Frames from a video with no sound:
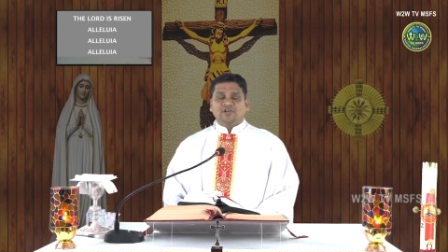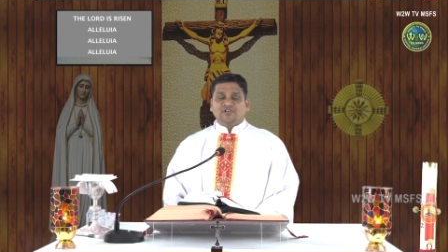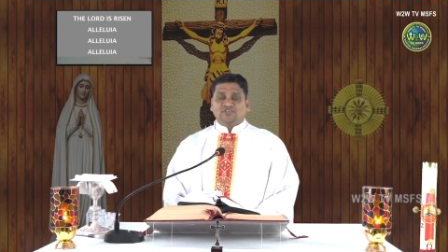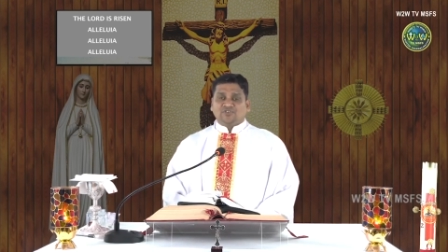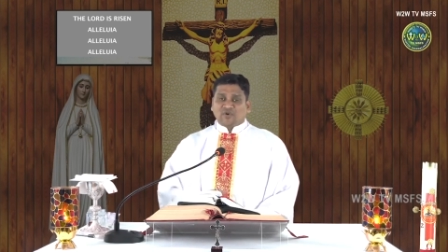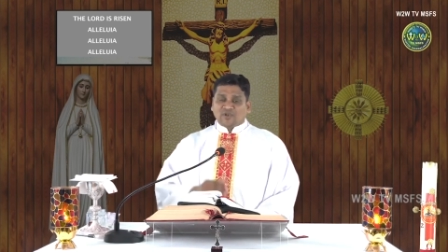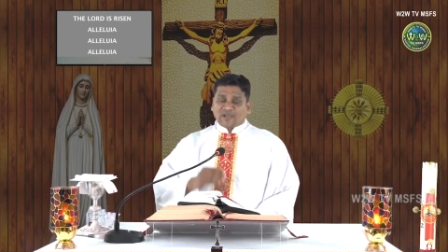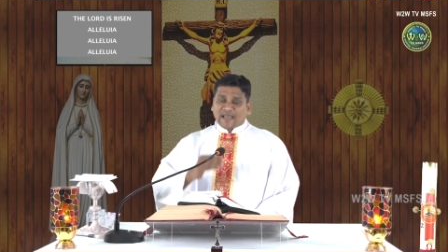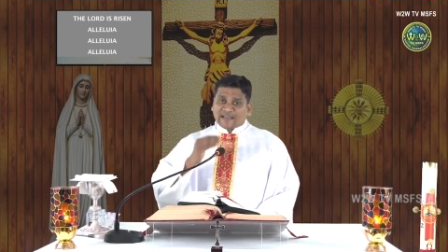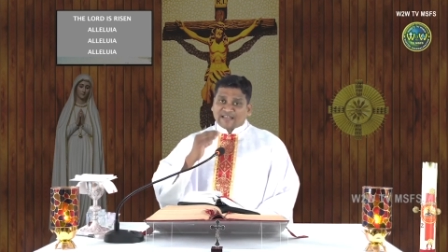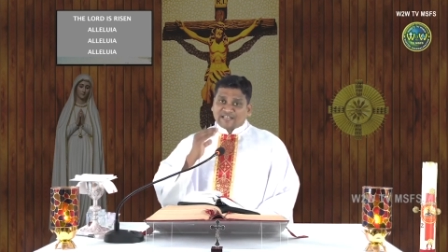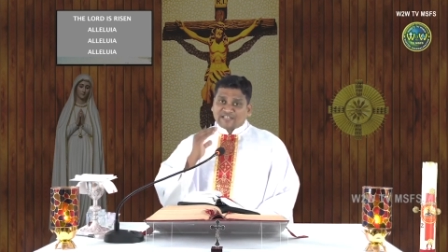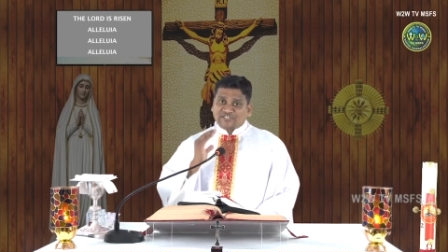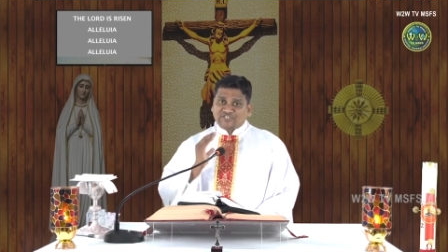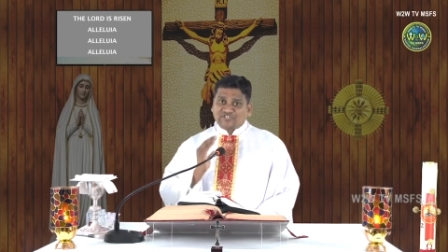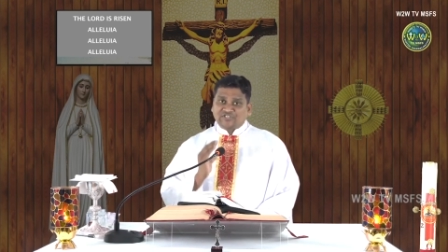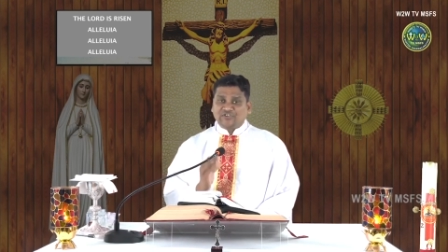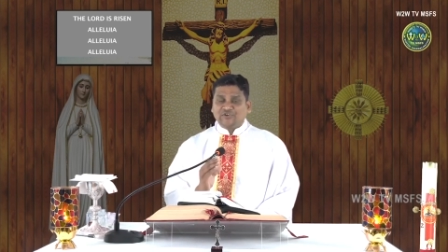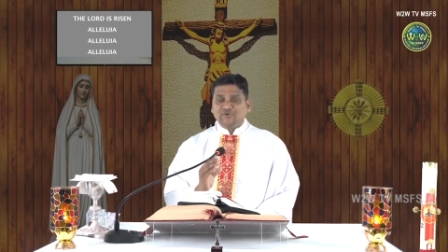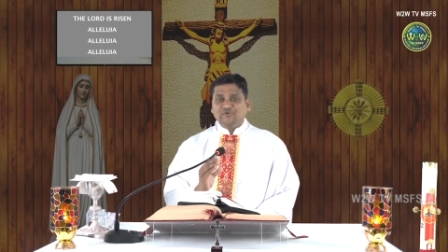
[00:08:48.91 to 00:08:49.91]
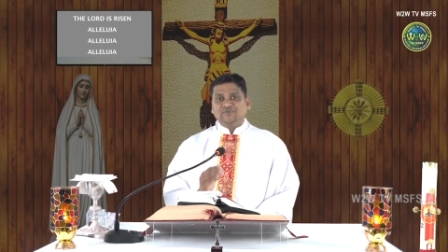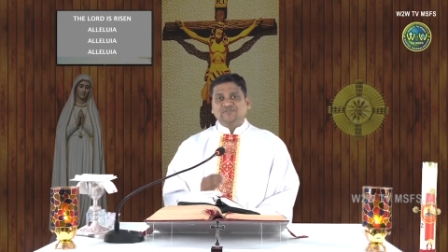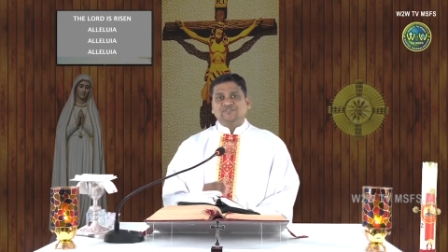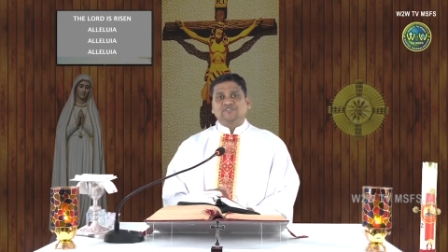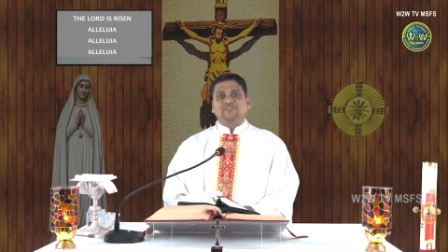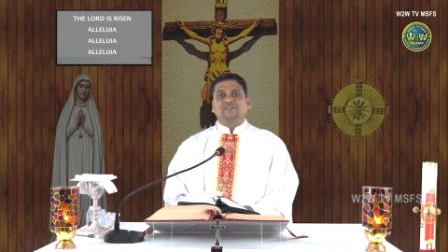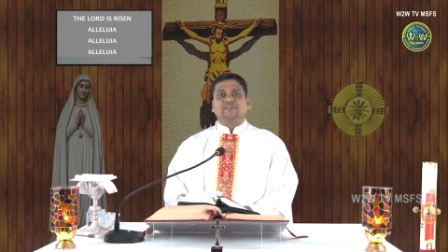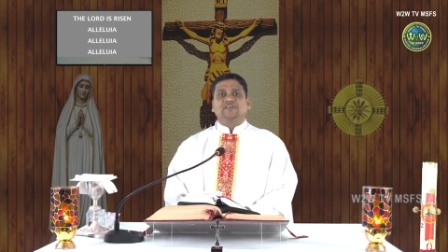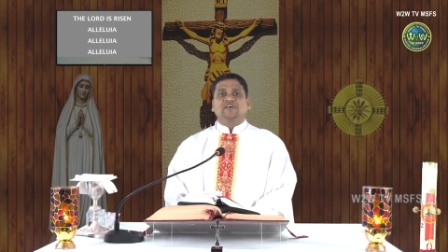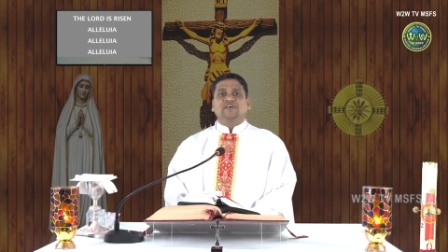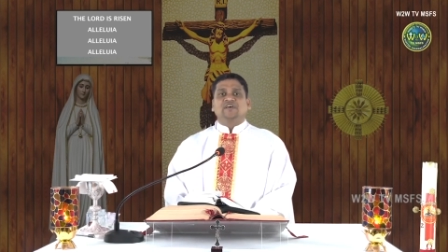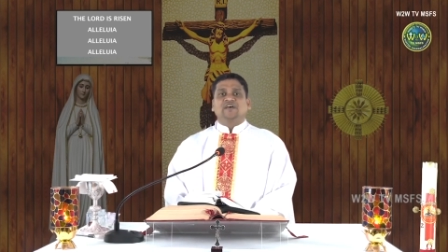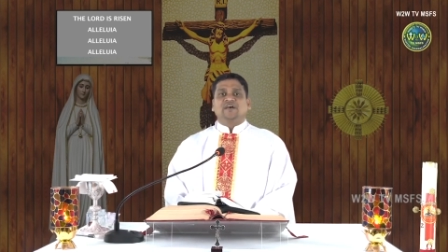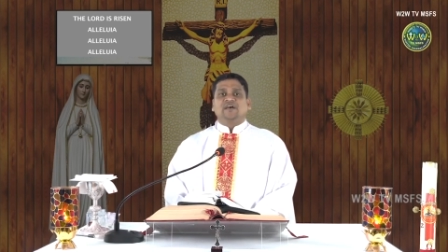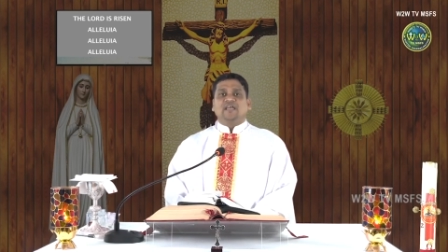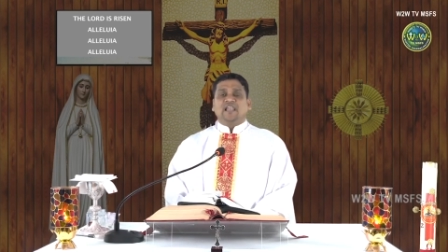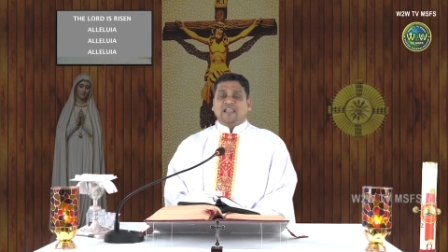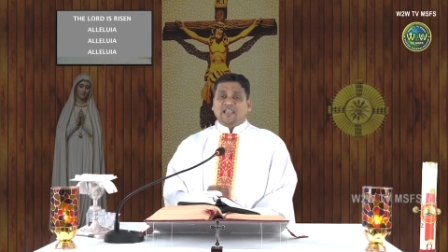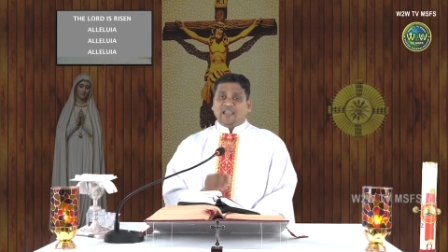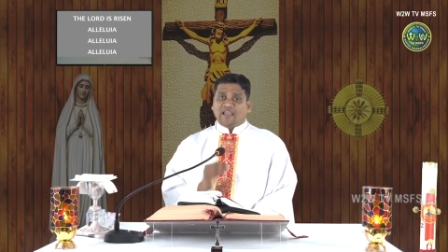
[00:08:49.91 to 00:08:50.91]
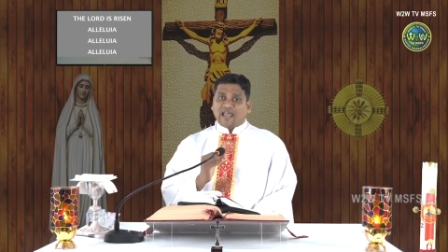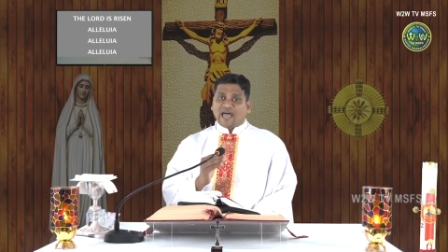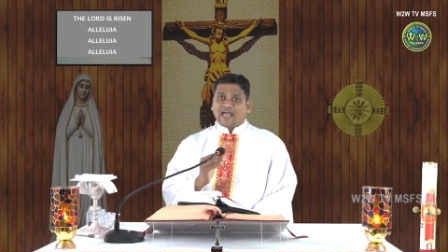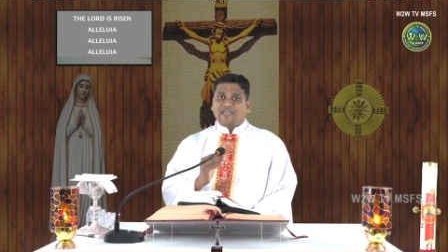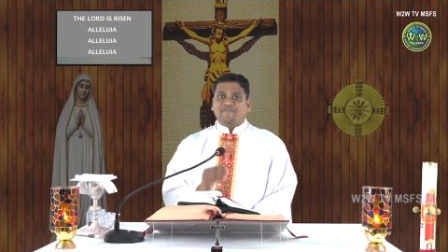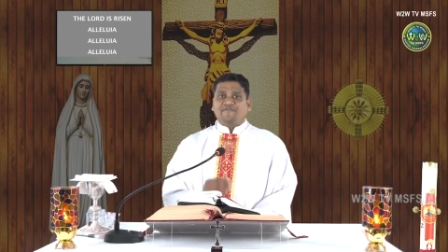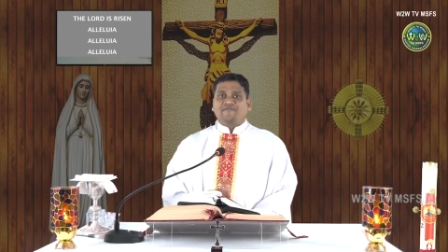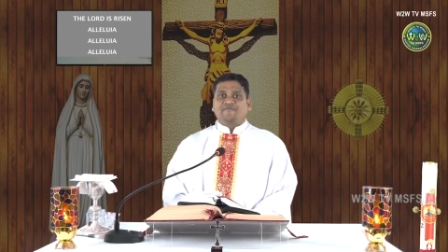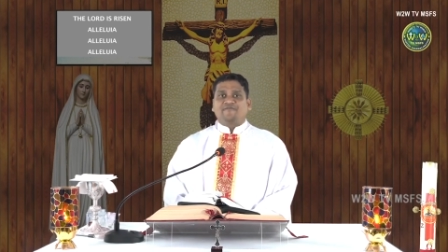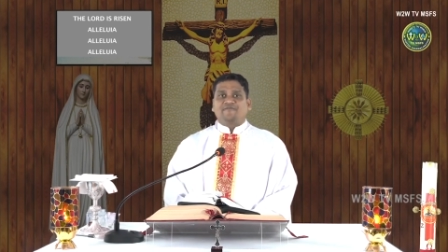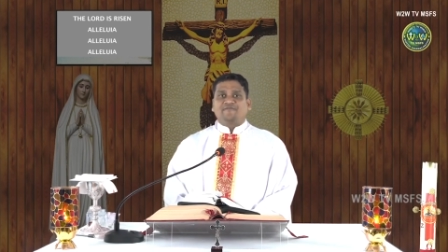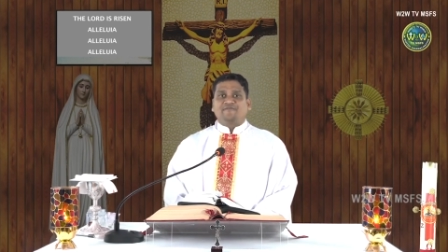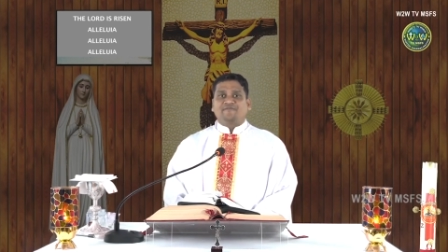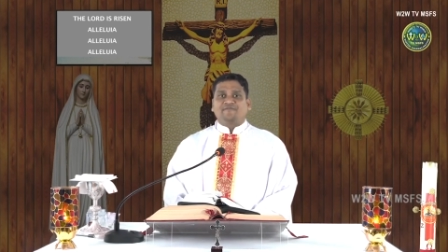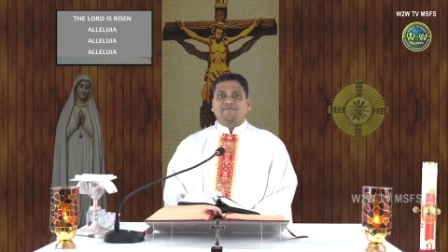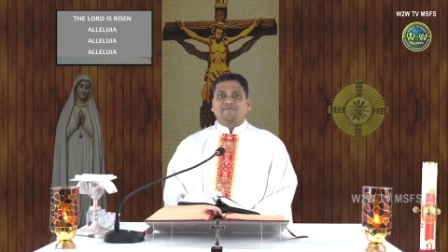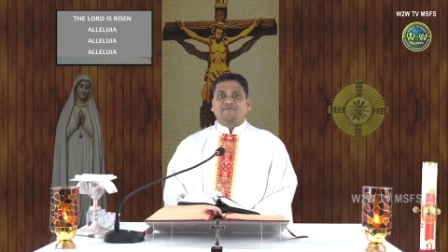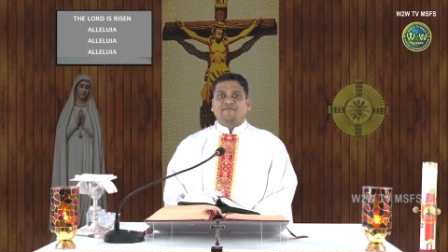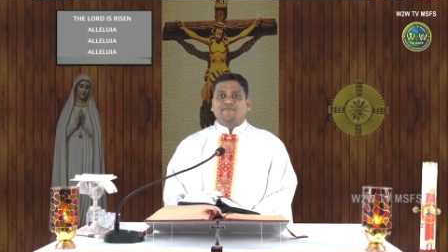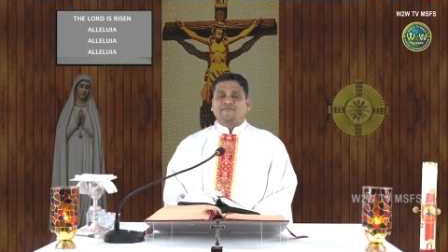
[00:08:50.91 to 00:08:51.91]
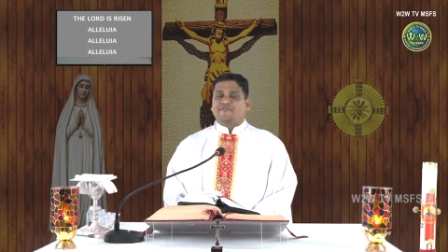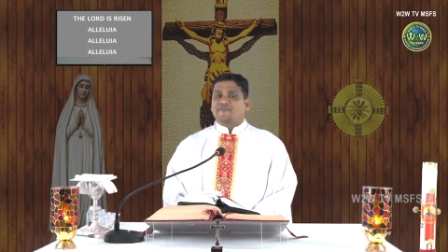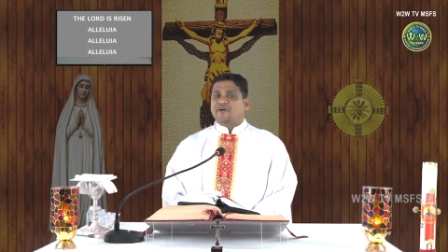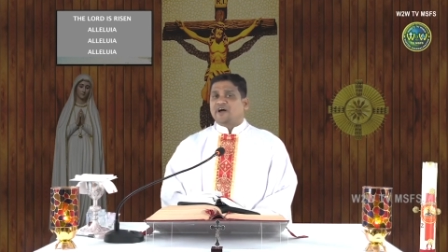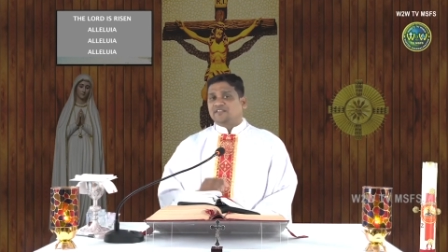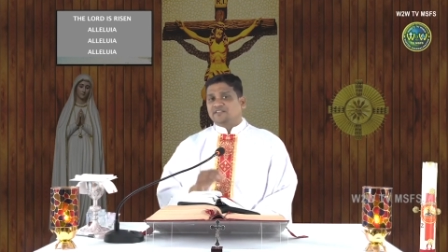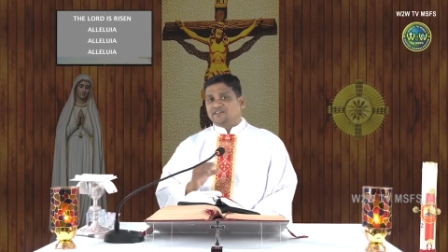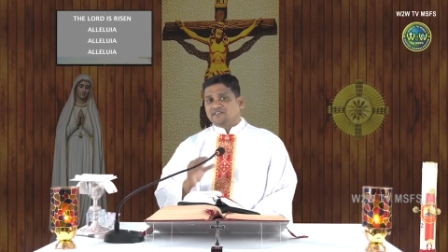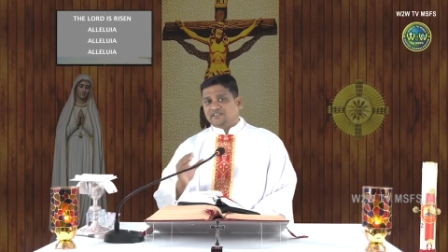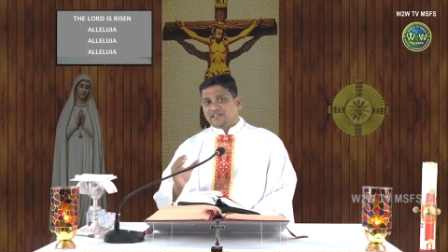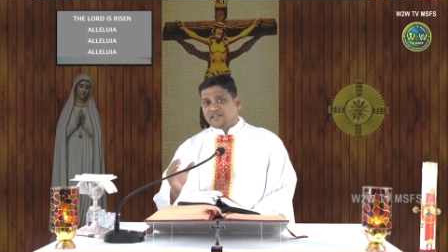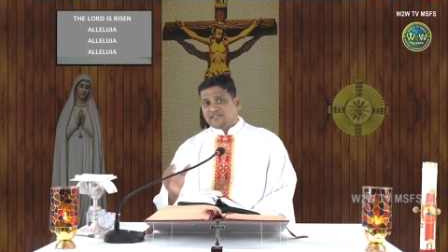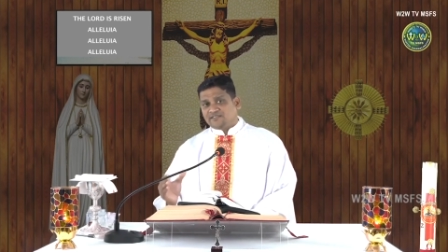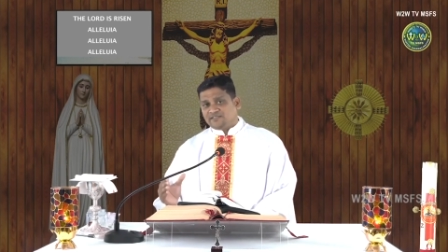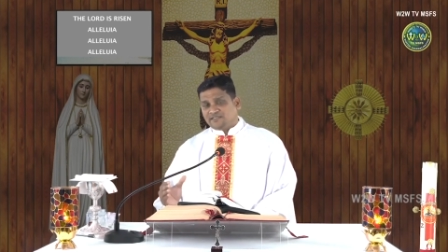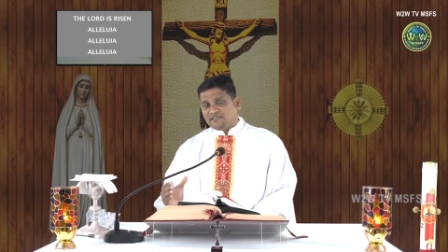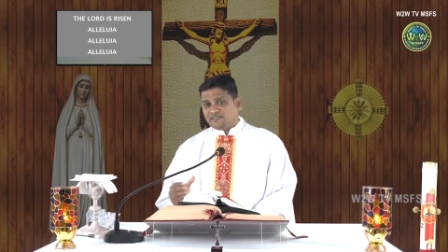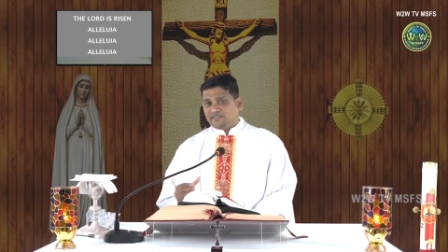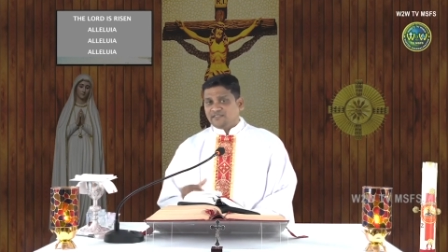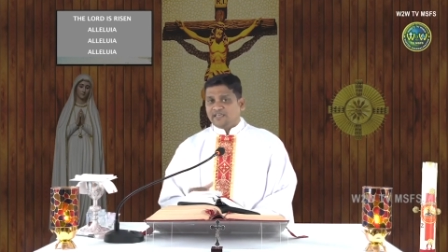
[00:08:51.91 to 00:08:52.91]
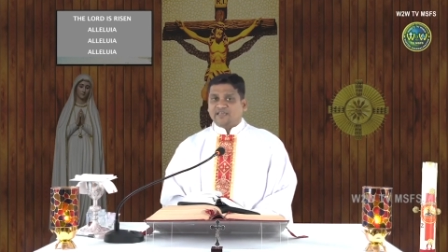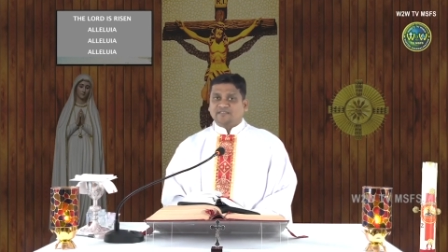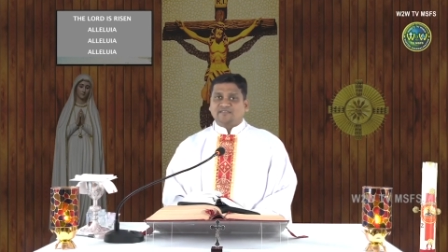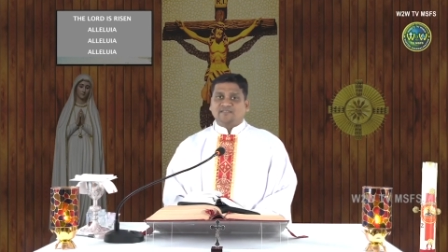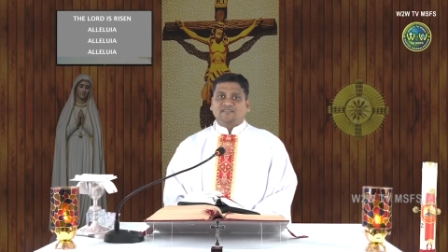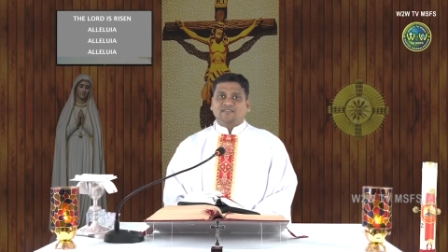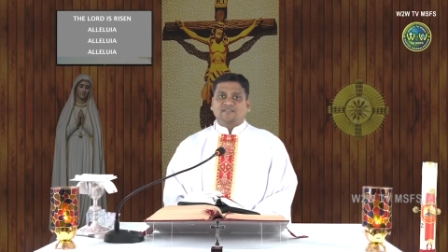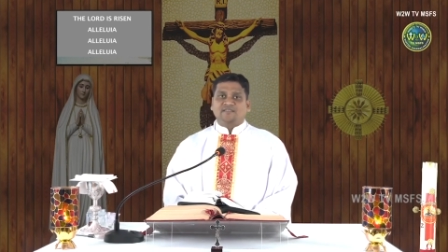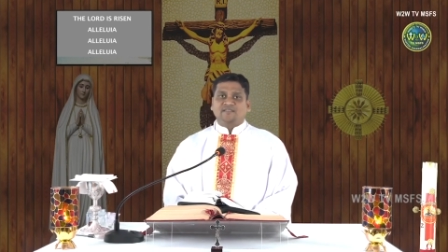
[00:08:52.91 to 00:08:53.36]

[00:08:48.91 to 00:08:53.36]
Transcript: So let us choose life rather than death.